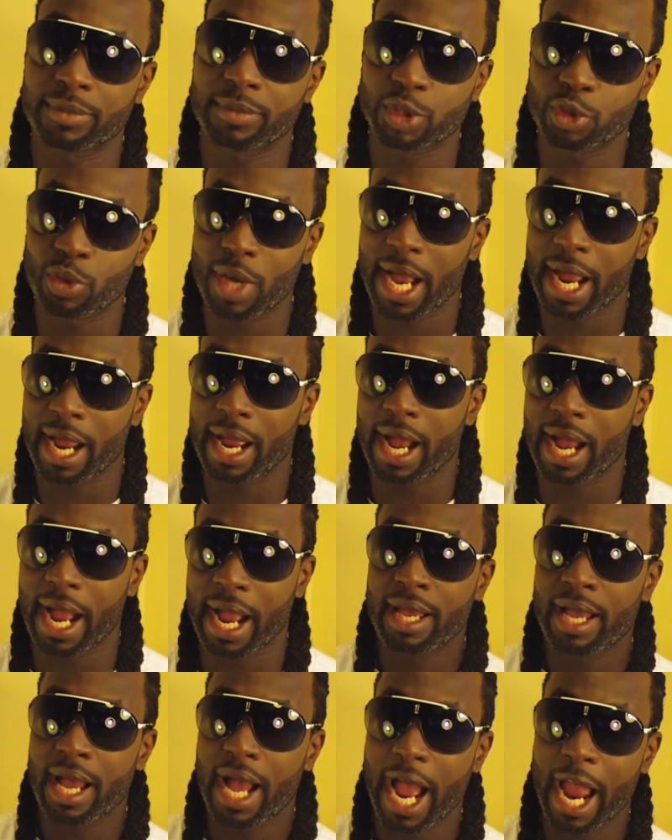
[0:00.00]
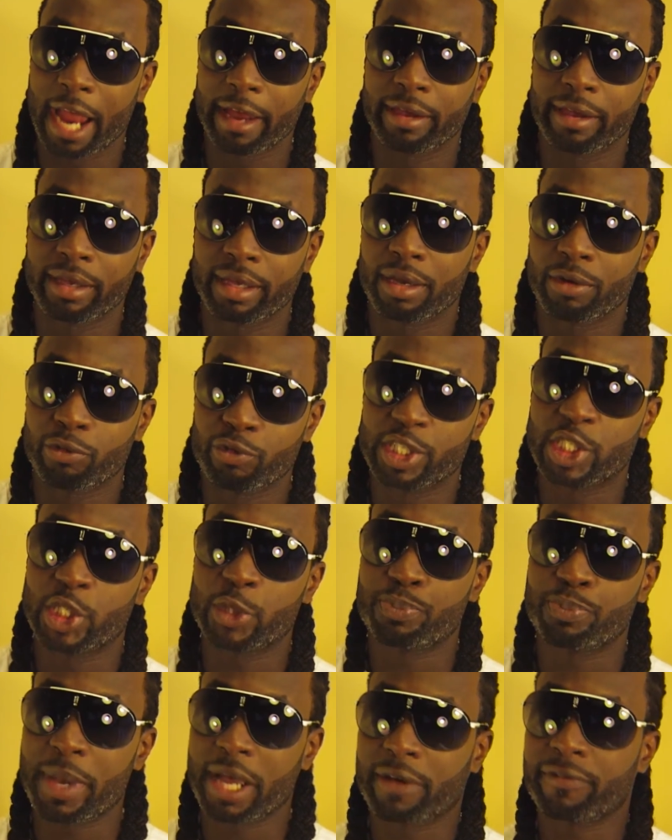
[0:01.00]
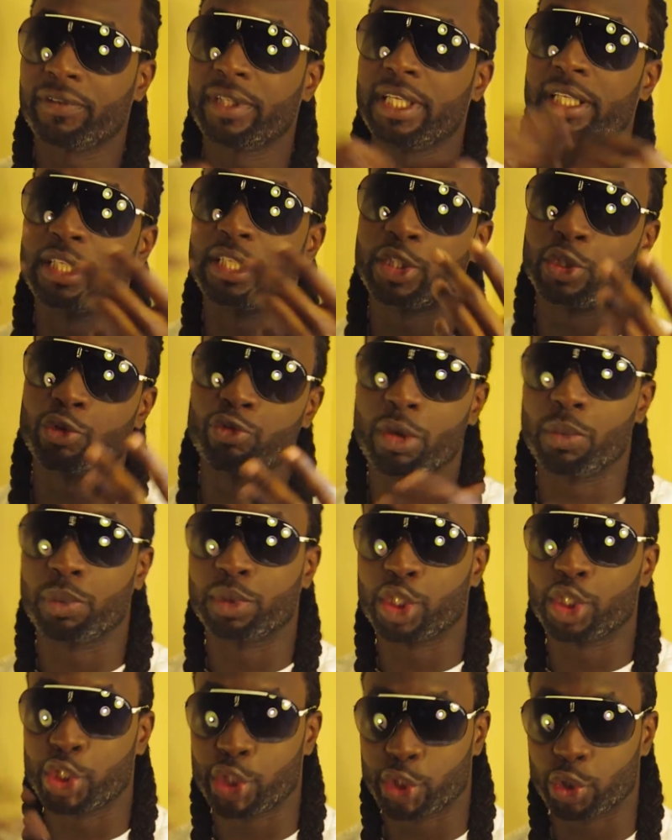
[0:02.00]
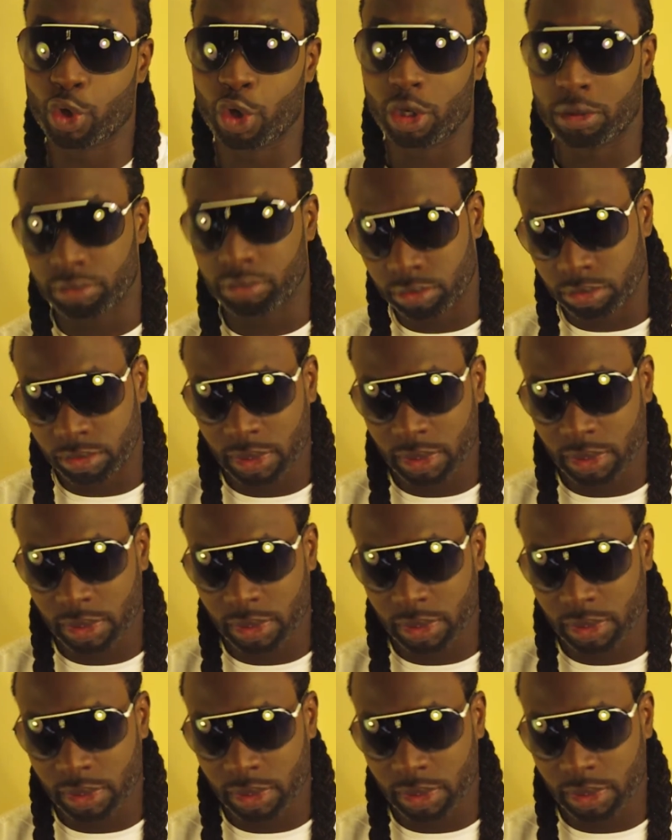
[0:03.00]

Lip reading: So I respectfully disagree with the sure.